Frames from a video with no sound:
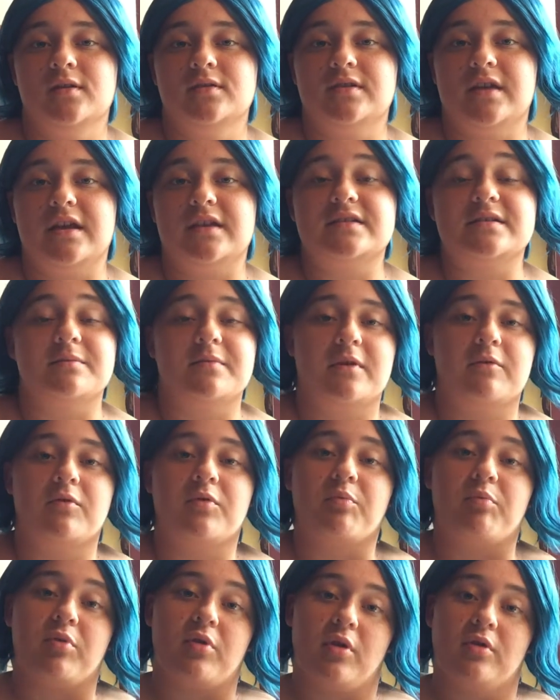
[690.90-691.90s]
Take something
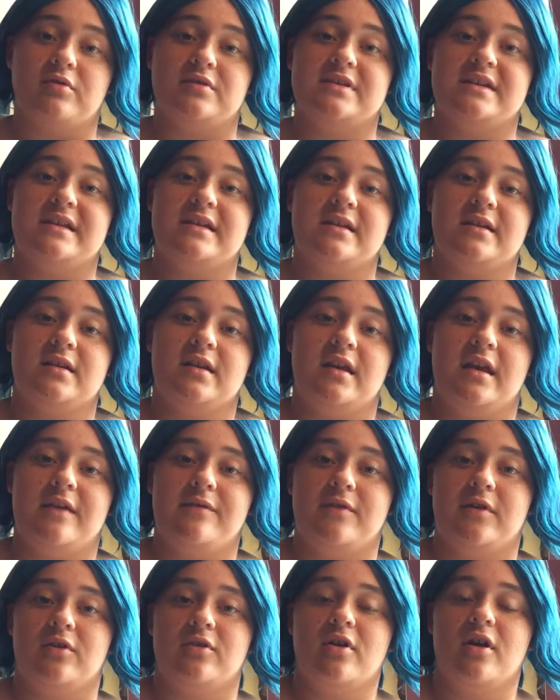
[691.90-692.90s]
with protein.
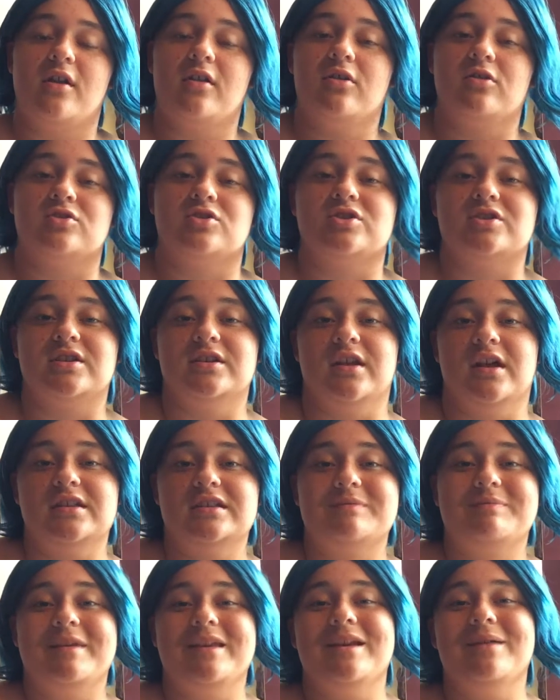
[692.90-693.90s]
If you're not allergic to
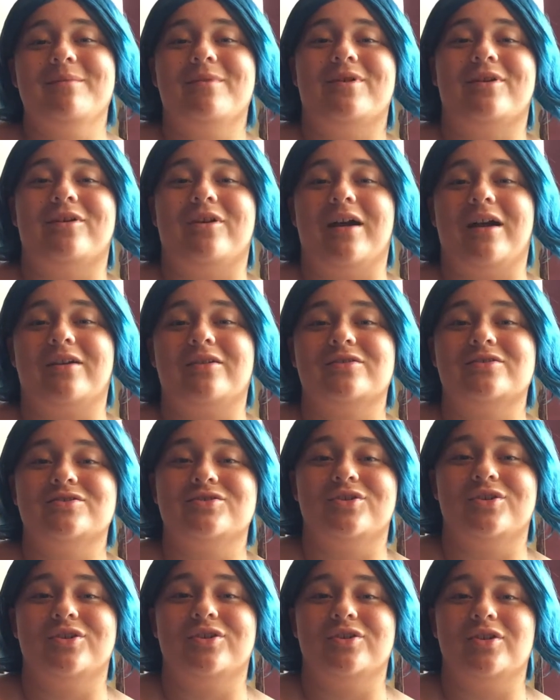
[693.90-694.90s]
nuts, peanut butter crackers
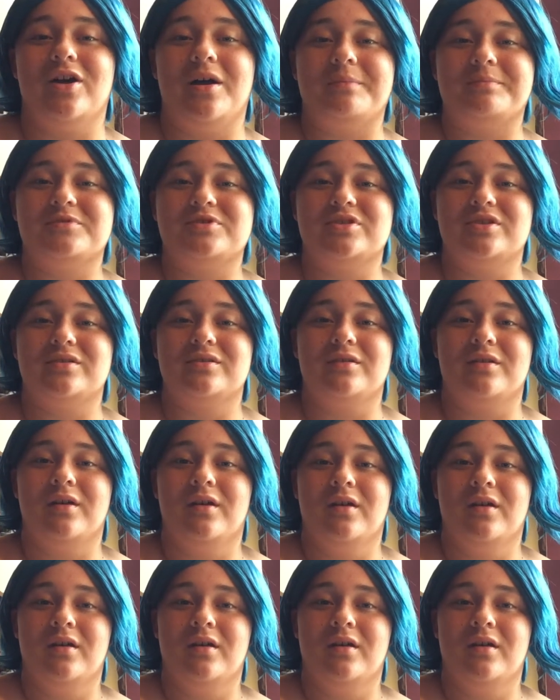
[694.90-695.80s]
are a good option.